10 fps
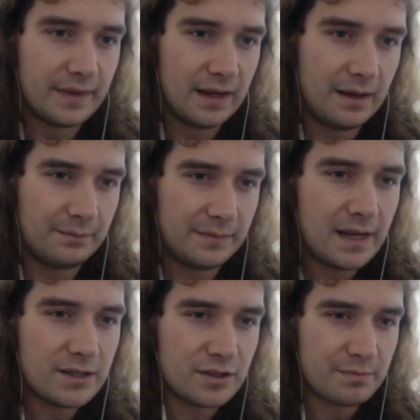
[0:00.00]

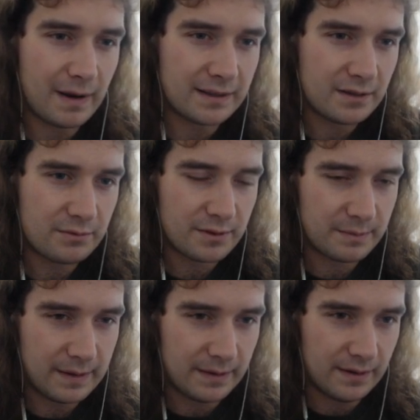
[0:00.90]
Nature's Madness was a
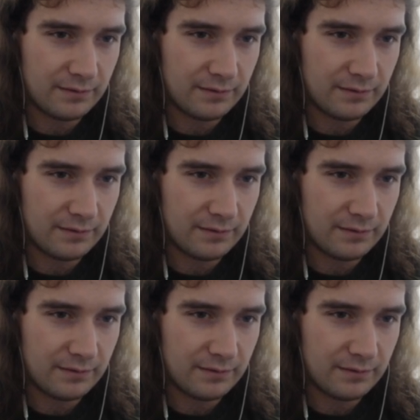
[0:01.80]
bit